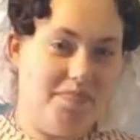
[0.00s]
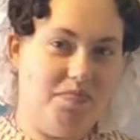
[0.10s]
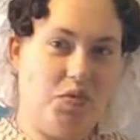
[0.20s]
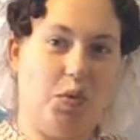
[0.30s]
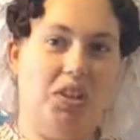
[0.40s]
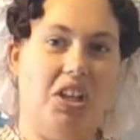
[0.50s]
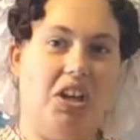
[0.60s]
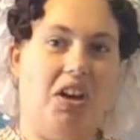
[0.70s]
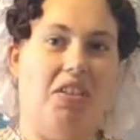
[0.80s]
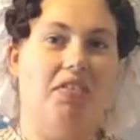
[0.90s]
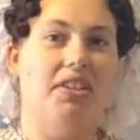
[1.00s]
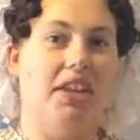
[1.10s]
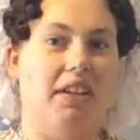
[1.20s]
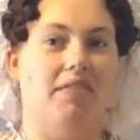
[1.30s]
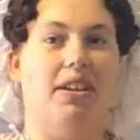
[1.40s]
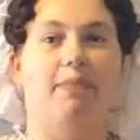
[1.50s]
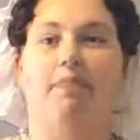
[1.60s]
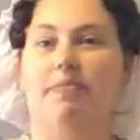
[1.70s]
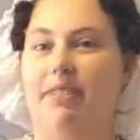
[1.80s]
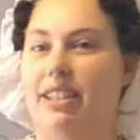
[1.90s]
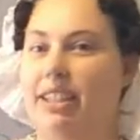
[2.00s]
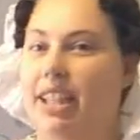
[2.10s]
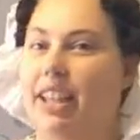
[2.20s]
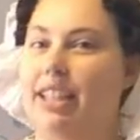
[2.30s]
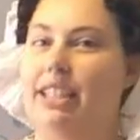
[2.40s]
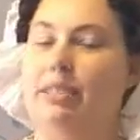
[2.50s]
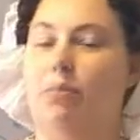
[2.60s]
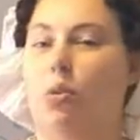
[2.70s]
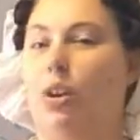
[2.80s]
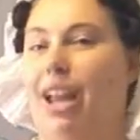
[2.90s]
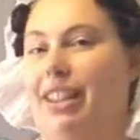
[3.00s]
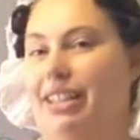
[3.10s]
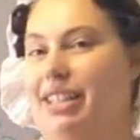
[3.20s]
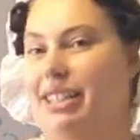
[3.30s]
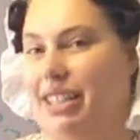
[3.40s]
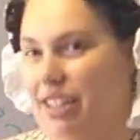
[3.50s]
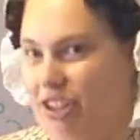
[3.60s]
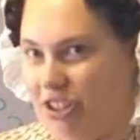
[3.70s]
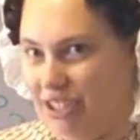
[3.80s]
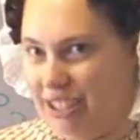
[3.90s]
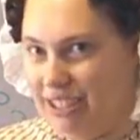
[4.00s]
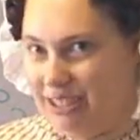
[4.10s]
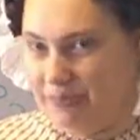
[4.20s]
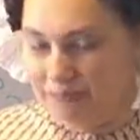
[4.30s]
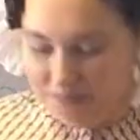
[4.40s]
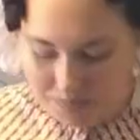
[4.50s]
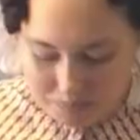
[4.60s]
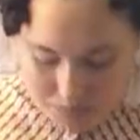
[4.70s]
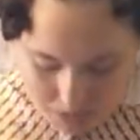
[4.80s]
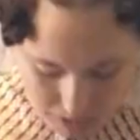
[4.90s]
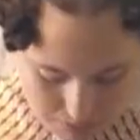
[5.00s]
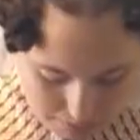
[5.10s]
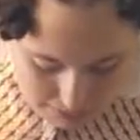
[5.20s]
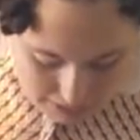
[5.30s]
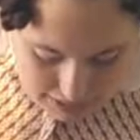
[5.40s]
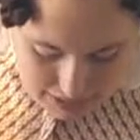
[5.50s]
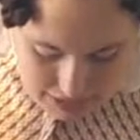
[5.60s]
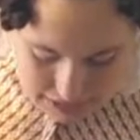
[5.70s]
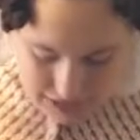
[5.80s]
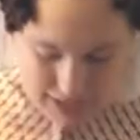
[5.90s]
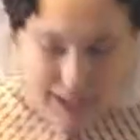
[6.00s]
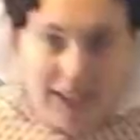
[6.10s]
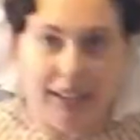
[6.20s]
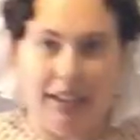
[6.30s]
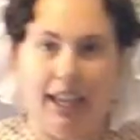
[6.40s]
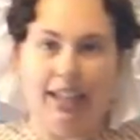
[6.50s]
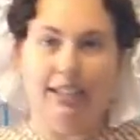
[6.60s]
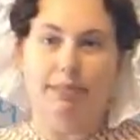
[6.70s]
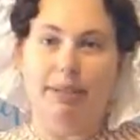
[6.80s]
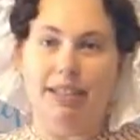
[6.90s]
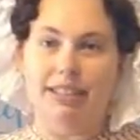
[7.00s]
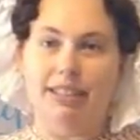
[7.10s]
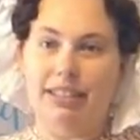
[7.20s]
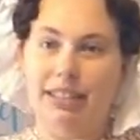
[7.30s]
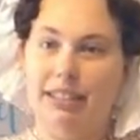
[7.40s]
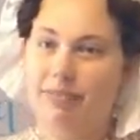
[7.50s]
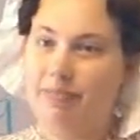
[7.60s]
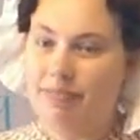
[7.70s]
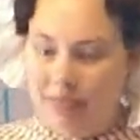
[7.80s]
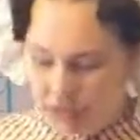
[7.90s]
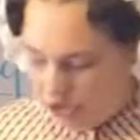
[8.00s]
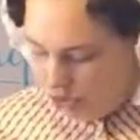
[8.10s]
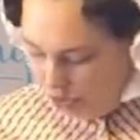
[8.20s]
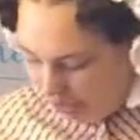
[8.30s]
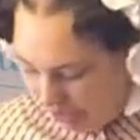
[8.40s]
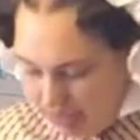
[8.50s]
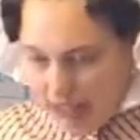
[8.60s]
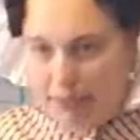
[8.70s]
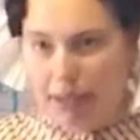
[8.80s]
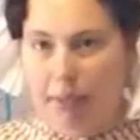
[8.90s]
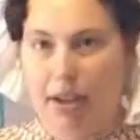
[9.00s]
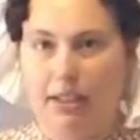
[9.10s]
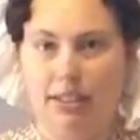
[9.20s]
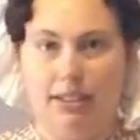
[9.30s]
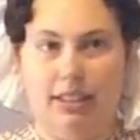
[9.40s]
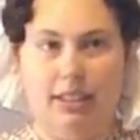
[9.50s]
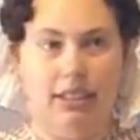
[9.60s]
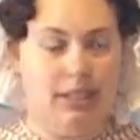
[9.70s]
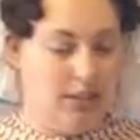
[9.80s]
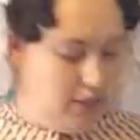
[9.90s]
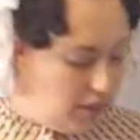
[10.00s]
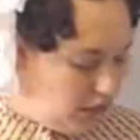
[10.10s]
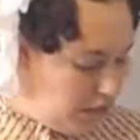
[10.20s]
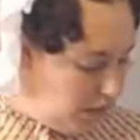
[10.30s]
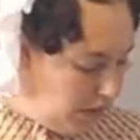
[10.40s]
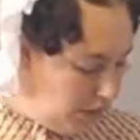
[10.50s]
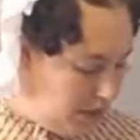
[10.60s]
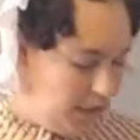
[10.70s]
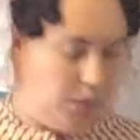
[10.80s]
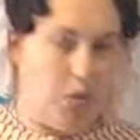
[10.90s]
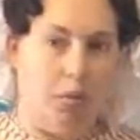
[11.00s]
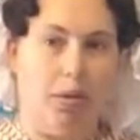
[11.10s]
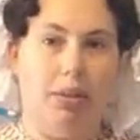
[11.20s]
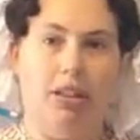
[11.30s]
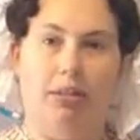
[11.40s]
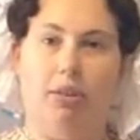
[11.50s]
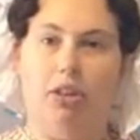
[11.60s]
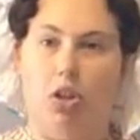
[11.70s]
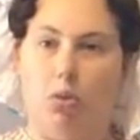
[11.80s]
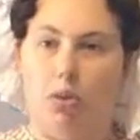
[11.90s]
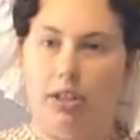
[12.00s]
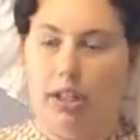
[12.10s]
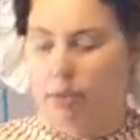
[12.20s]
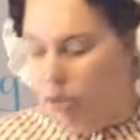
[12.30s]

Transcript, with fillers: for what they are, for the time frame, this is more elegant than the 30s. But that is basically the dress. I mean, the pocket slits that I put in are probably a little bit lower than I would